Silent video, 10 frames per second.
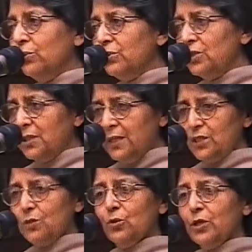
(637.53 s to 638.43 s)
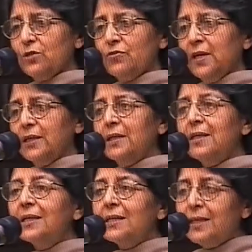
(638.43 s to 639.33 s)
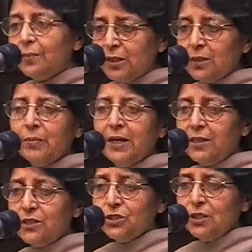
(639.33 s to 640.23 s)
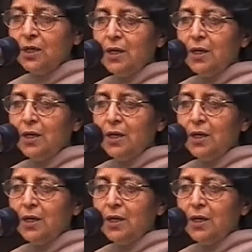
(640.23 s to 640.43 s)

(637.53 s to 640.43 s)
who's Desdemona's father, in condemning the marriage